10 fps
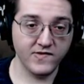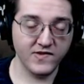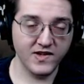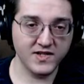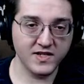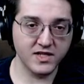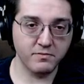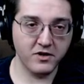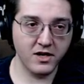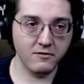This is the
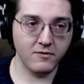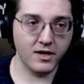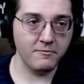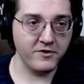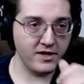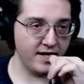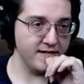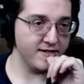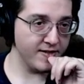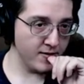part where I'm
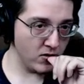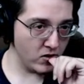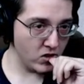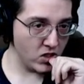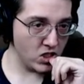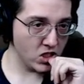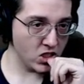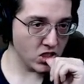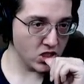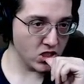realizing
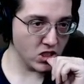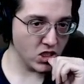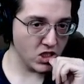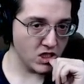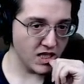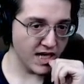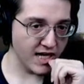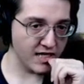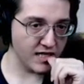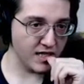
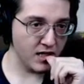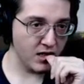that